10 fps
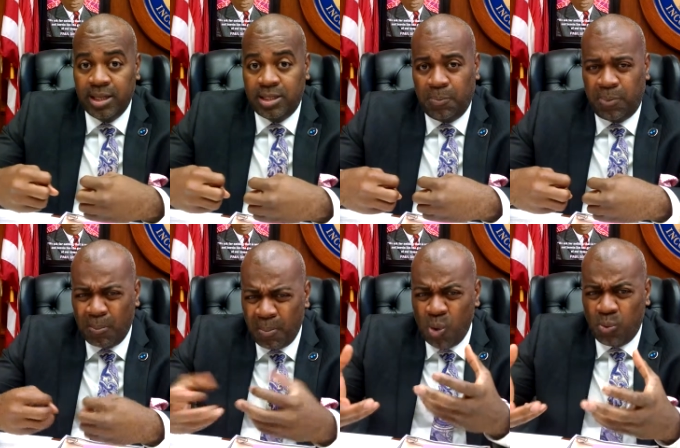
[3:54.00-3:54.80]
to
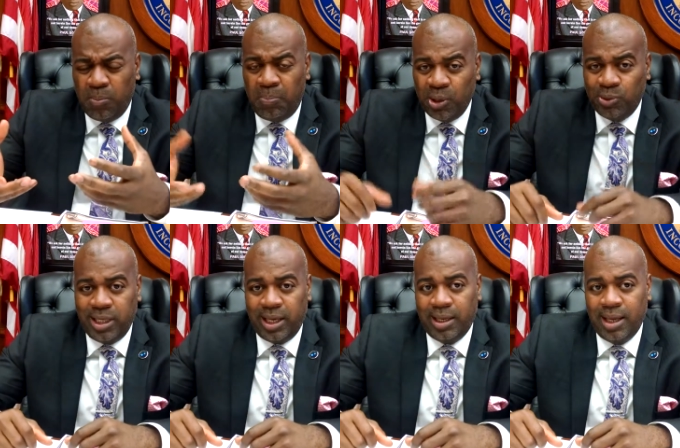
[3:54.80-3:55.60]
promote
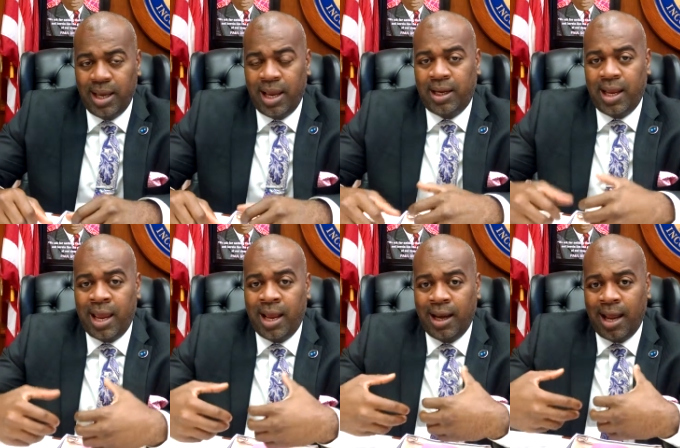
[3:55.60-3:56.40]
building and
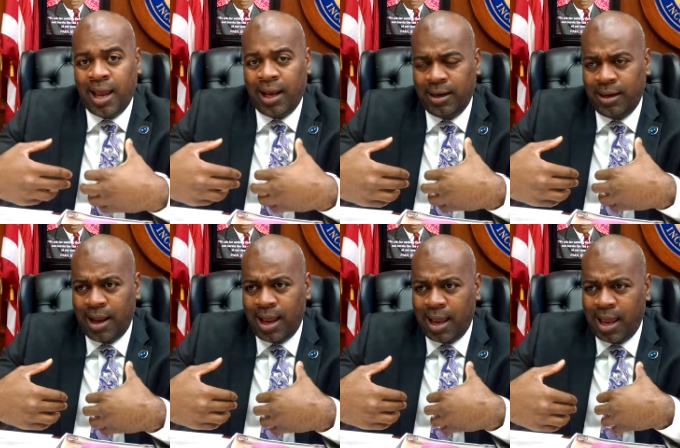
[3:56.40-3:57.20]
and and
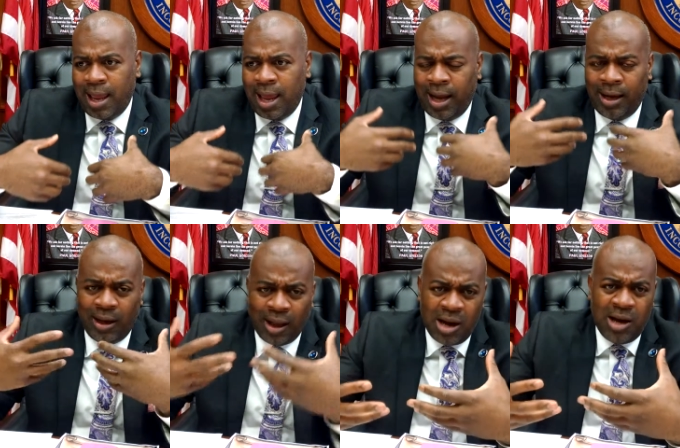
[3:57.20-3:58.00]
and
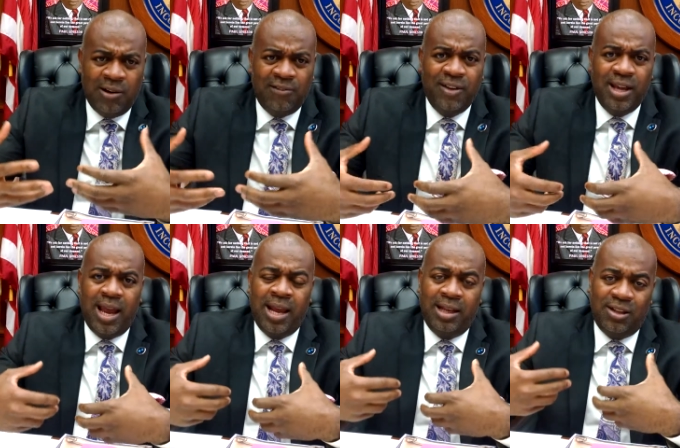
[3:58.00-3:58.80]
love
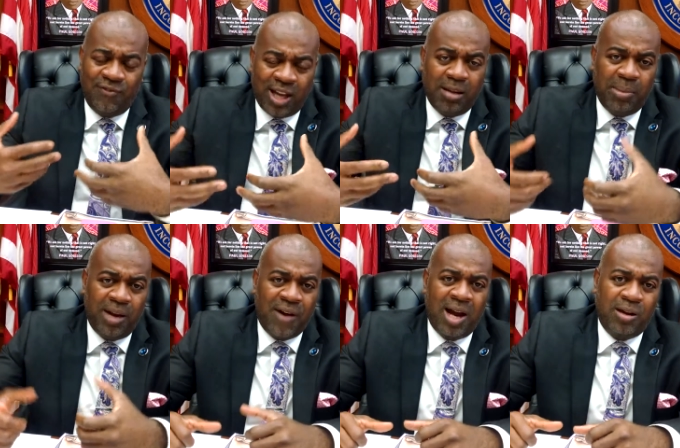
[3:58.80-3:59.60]
and the
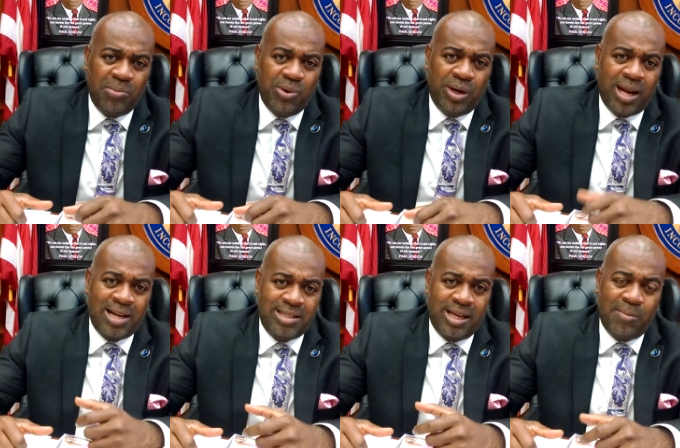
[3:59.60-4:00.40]
development of our community and
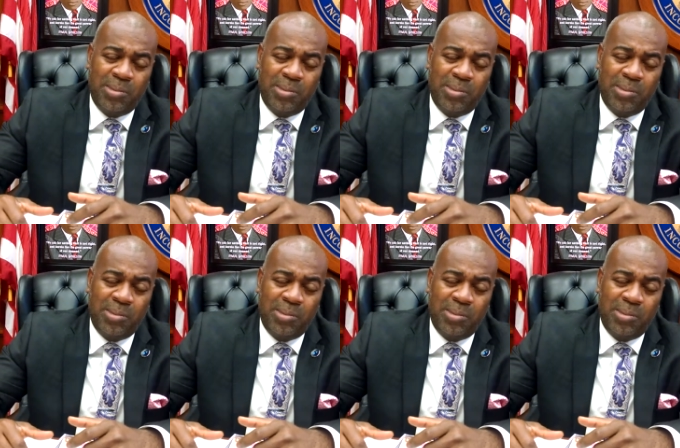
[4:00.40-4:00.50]
our city